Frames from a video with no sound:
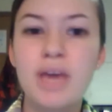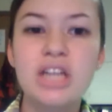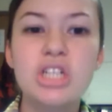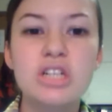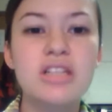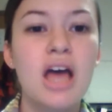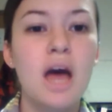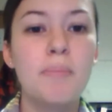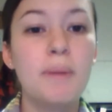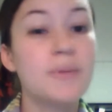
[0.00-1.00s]
pictures
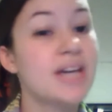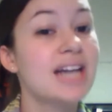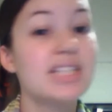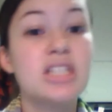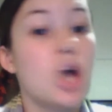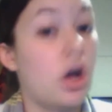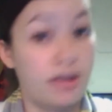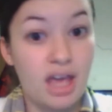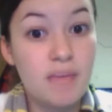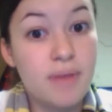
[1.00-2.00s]
But because it's
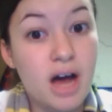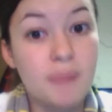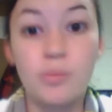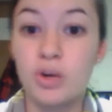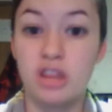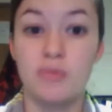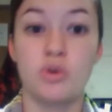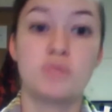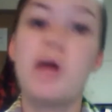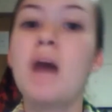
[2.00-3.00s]
Allkpop, one of the
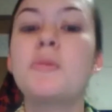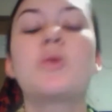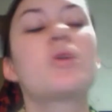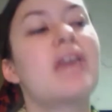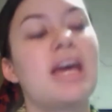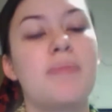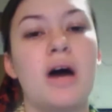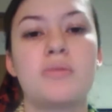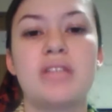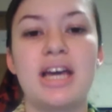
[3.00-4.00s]
most popular
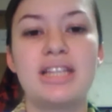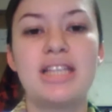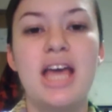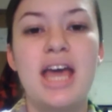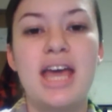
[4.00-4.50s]
K-pop sites,